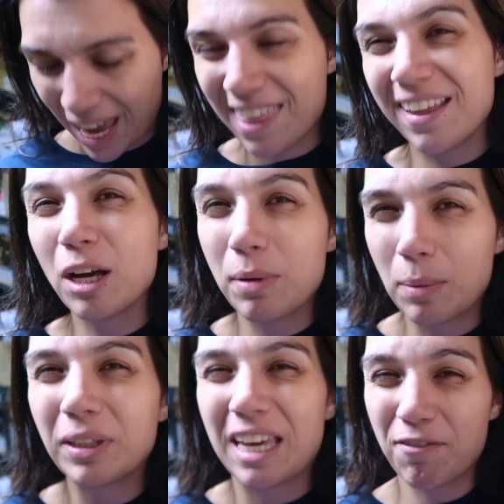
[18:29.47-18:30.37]
I think I'll be
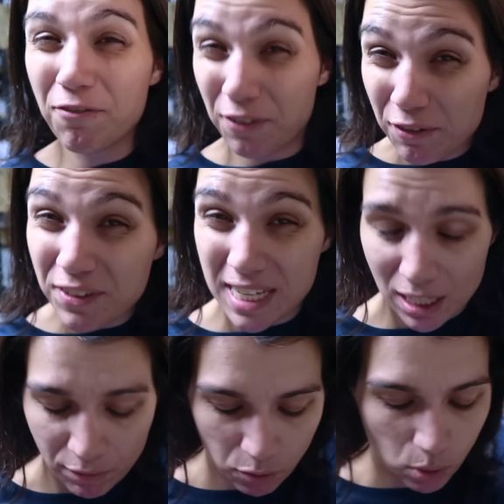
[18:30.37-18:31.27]
able to get
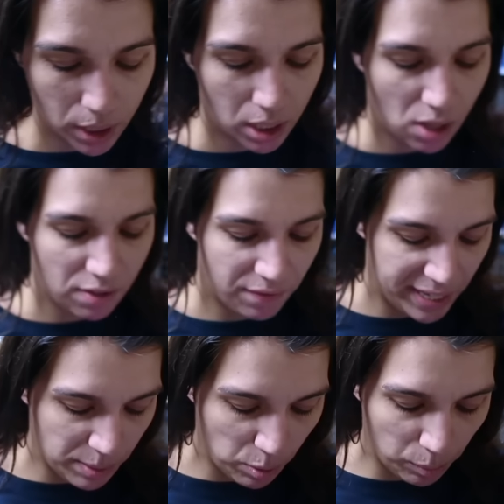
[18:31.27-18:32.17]
15 for it on the
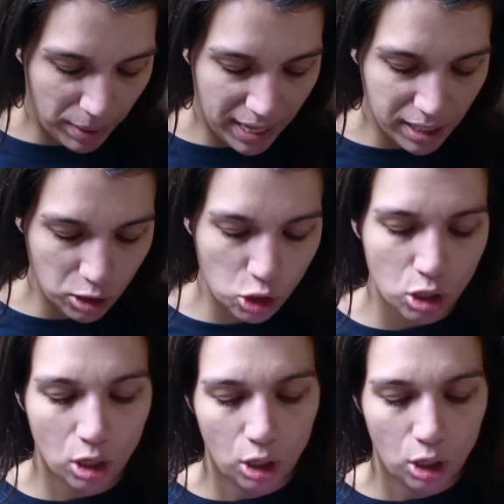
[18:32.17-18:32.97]
Facebook page.